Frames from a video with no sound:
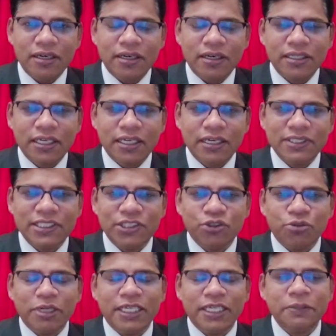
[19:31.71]
KYC
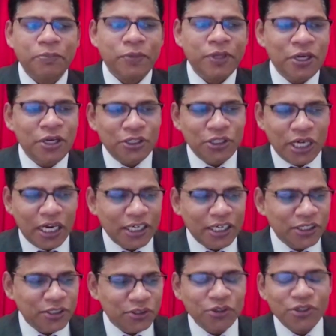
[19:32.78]
domain and you
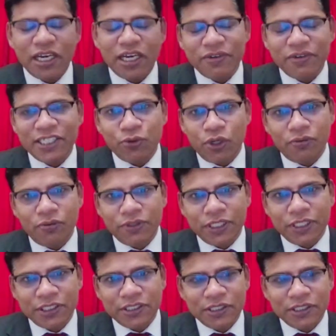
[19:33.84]
don't have any qualification.